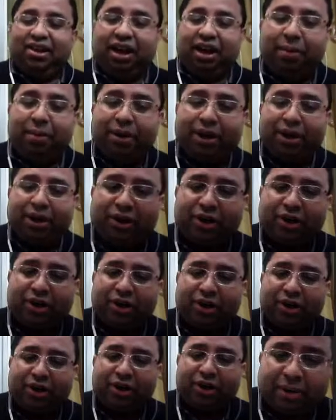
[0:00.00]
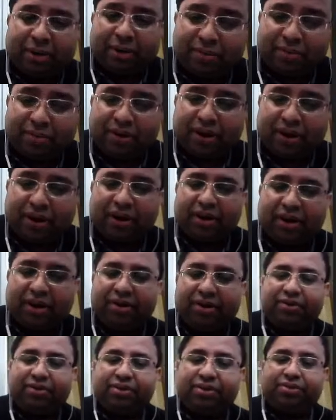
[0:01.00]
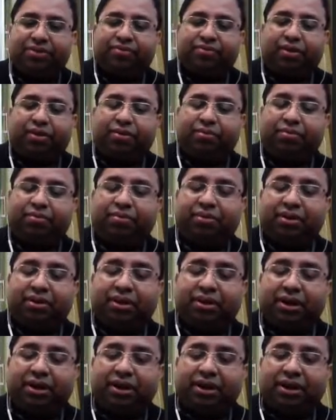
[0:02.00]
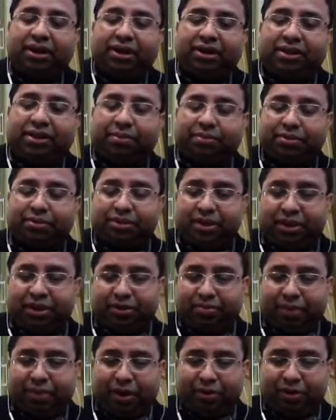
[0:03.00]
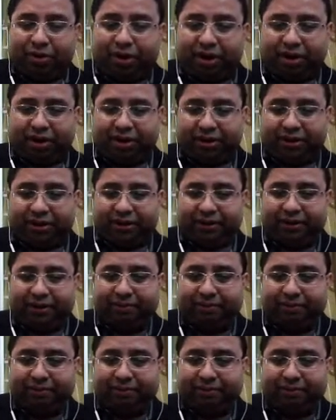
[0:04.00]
Your limitation will come up from suppose your boundary.